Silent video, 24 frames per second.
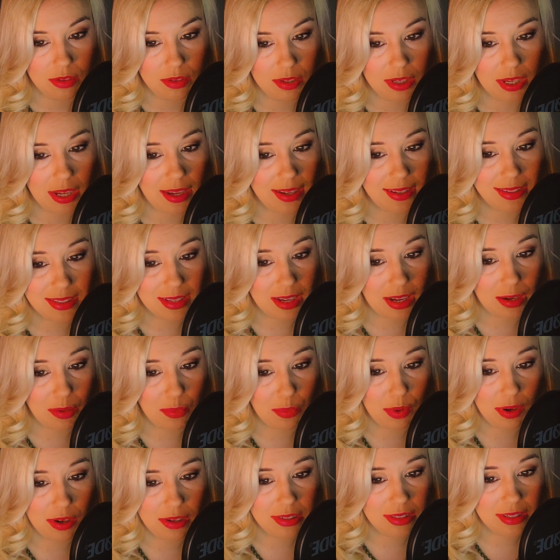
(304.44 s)
Yet I
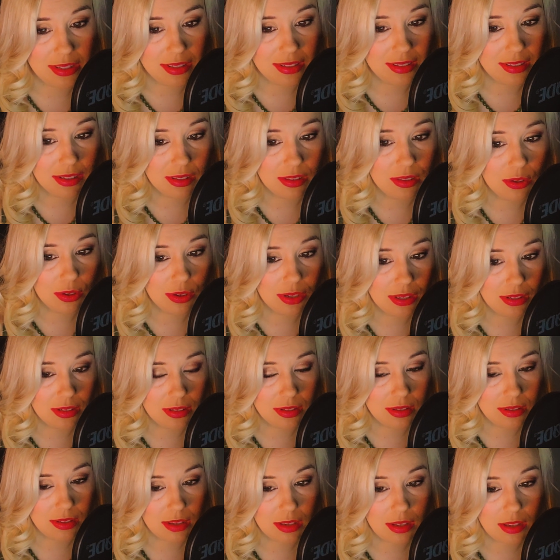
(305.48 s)
wanted to look and
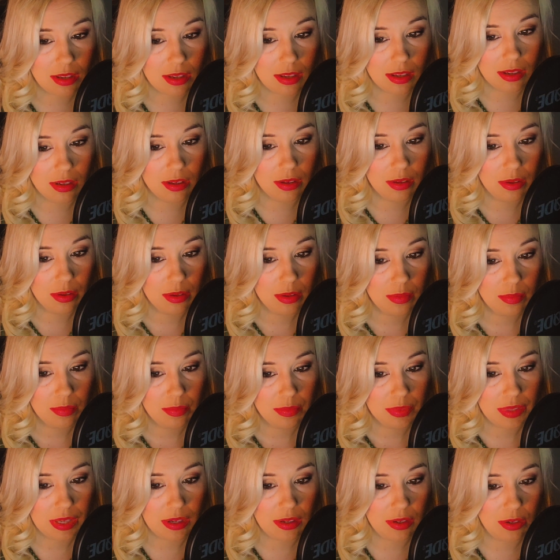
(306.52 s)
see
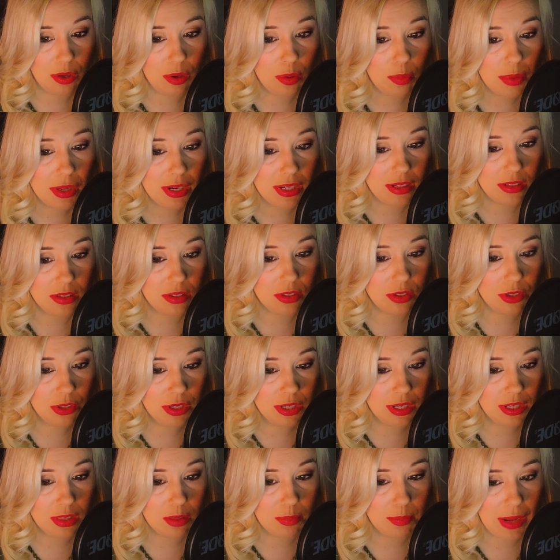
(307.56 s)
that nobody
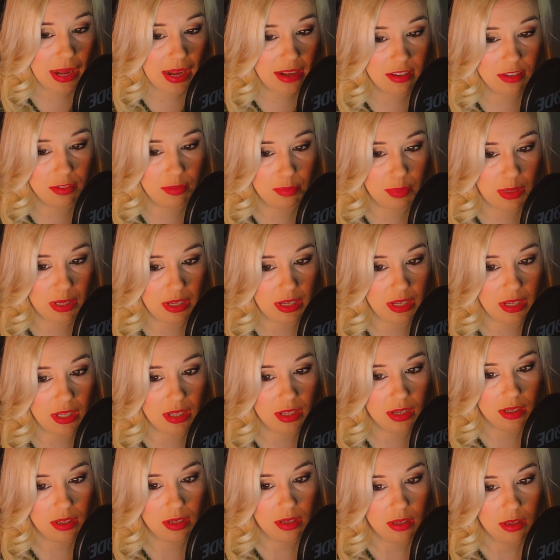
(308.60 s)
stood at the back of
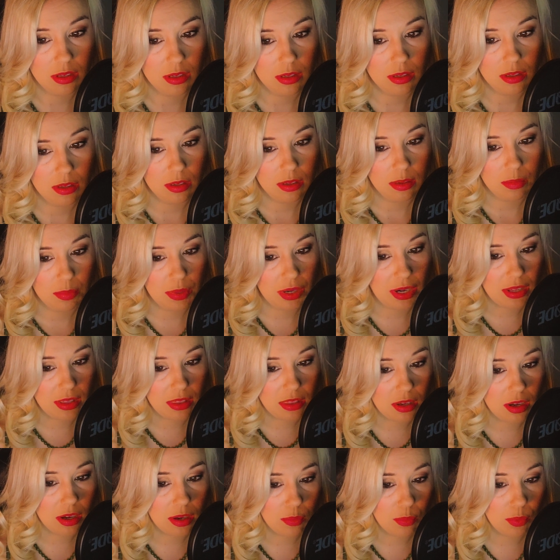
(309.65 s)
me, but I
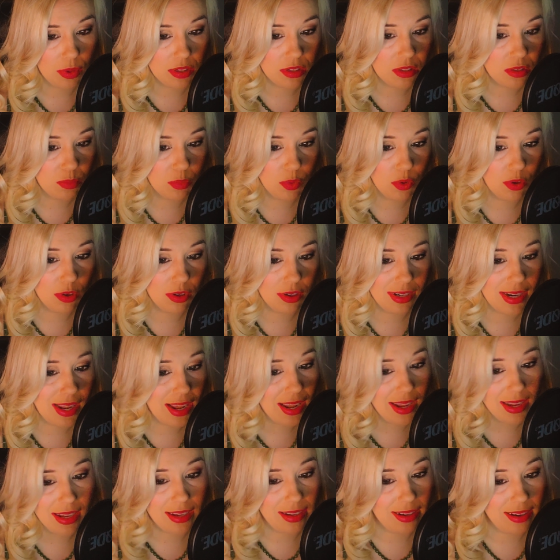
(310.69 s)
thought once more,
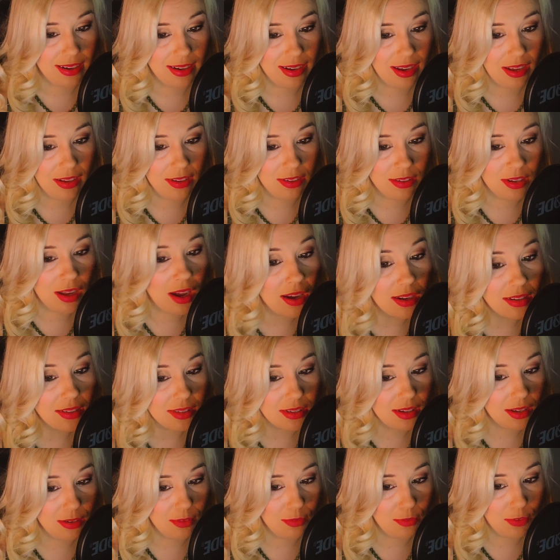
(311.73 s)
nay, I'll not
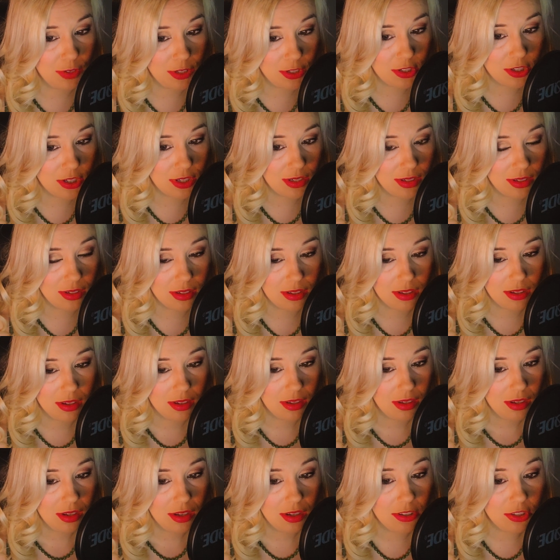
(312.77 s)
envision
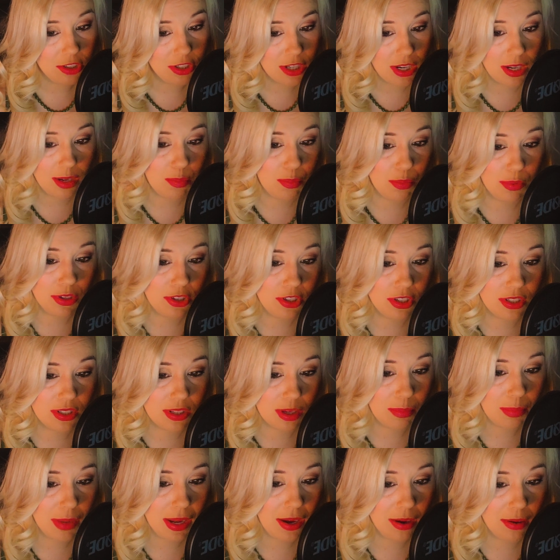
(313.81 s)
a shape which
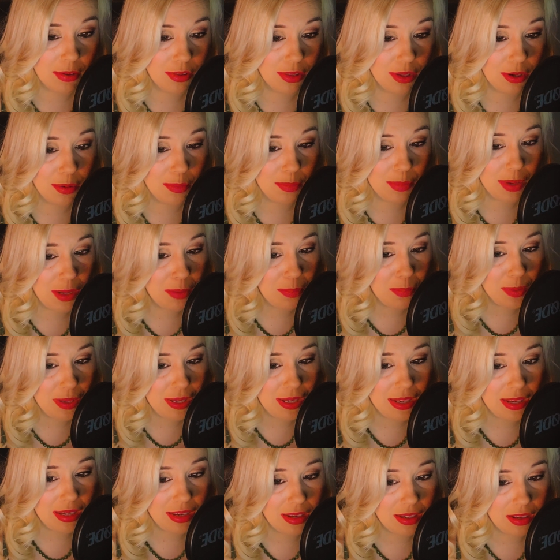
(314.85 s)
somehow there may
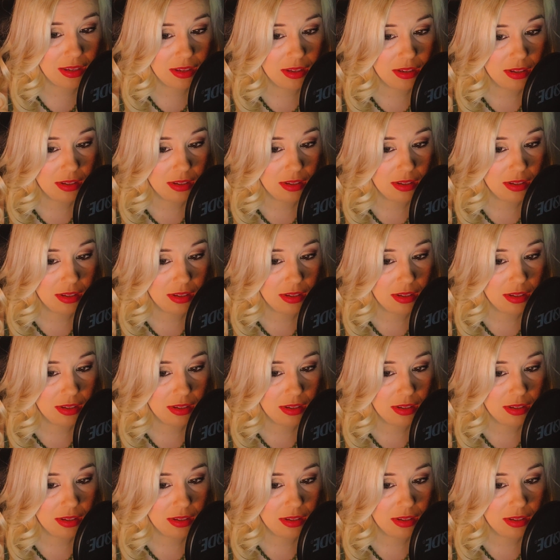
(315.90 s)
be.